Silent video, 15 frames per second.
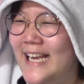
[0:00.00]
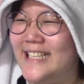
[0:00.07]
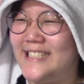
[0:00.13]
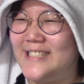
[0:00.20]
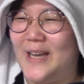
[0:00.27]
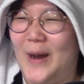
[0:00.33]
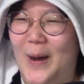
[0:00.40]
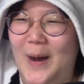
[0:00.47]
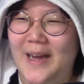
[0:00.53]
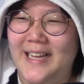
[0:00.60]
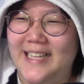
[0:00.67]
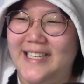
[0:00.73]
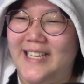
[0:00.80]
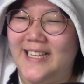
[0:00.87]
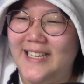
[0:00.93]
It's the
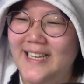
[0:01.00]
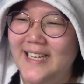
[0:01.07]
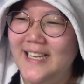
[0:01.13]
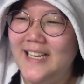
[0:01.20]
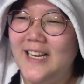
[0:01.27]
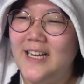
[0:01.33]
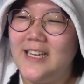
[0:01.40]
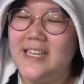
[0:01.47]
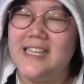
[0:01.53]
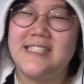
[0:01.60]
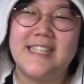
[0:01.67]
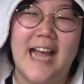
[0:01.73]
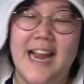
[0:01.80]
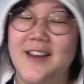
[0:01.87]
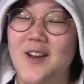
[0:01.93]
He's
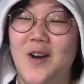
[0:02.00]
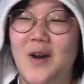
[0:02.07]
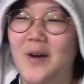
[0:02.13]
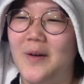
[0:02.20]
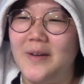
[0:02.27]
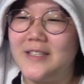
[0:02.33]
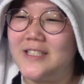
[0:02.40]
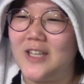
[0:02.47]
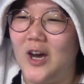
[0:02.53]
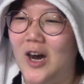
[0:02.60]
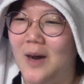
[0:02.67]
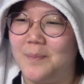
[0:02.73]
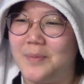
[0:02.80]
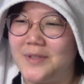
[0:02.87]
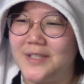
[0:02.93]
like, no, it's the
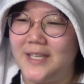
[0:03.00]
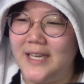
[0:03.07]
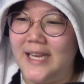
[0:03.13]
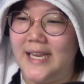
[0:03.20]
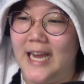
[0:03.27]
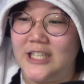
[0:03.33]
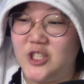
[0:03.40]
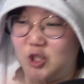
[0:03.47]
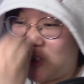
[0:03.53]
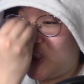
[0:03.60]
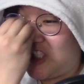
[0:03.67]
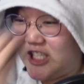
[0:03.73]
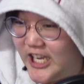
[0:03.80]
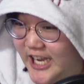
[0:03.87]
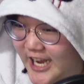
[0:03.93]
opposite. He has to
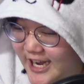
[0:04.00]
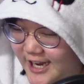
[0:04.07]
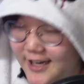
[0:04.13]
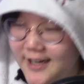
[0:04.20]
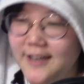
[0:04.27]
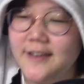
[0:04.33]
see it.